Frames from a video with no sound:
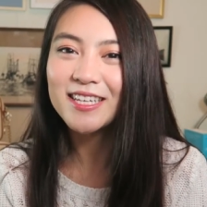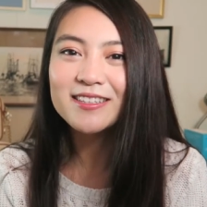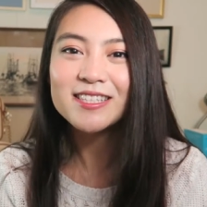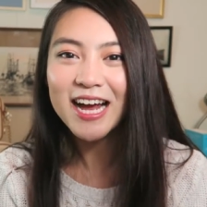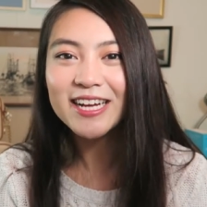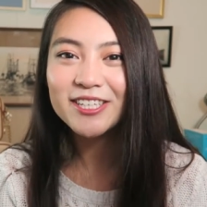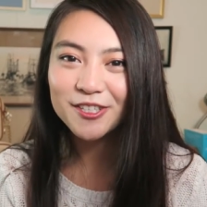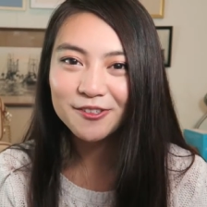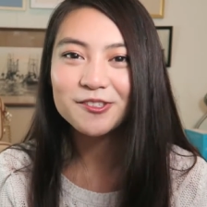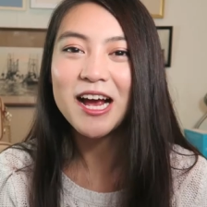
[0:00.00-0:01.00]
since I
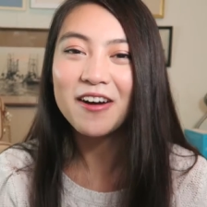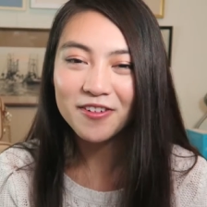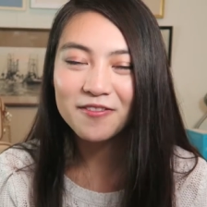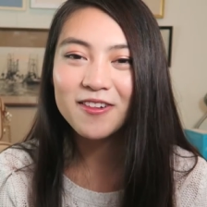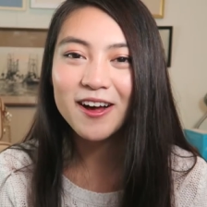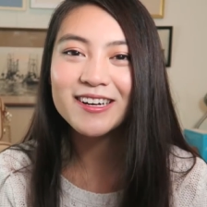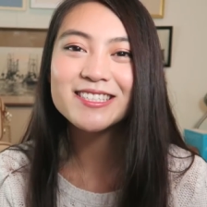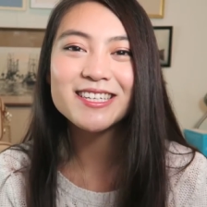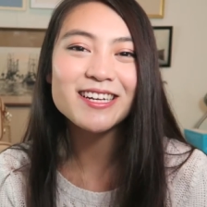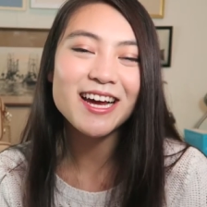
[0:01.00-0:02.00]
do travel
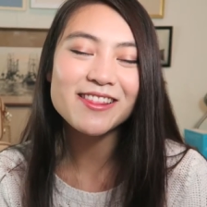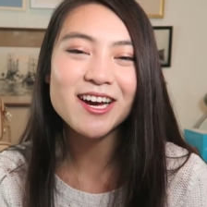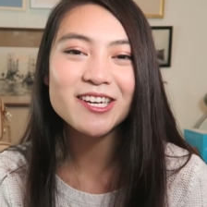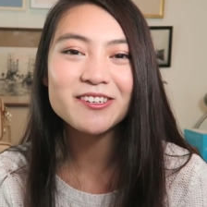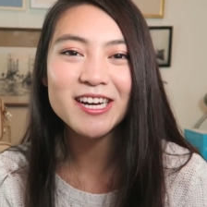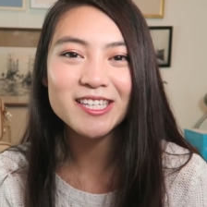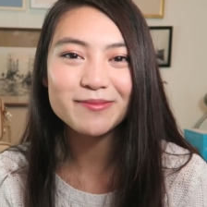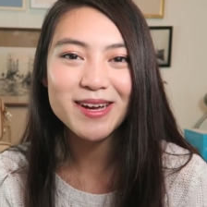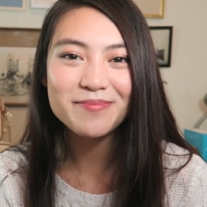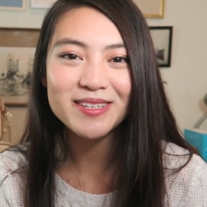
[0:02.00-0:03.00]
vlogs, I thought you
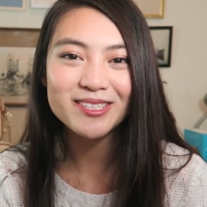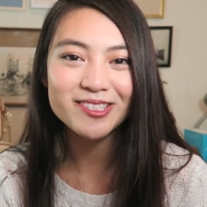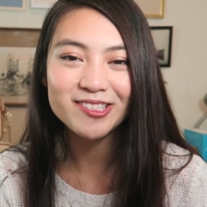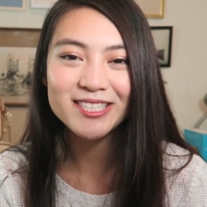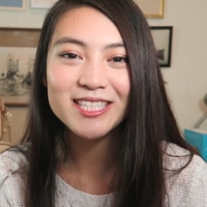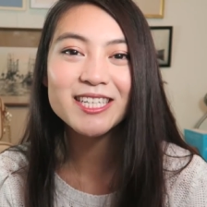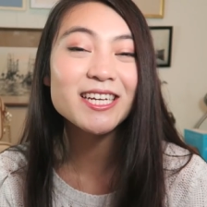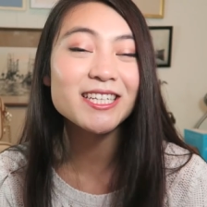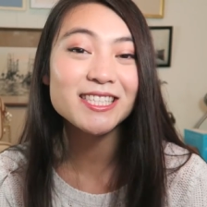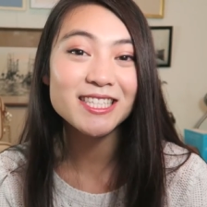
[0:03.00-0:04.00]
guys might be interested
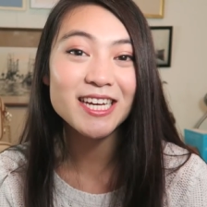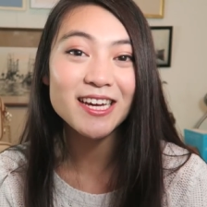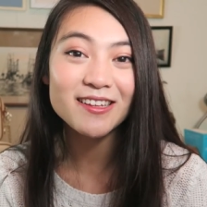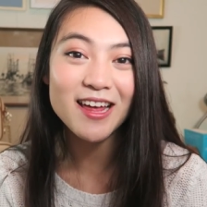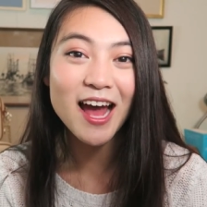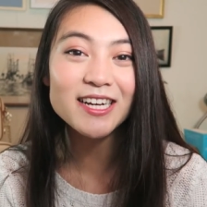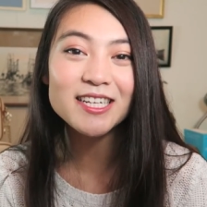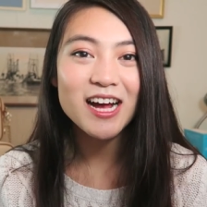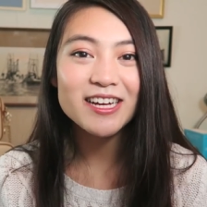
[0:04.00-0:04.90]
in seeing that.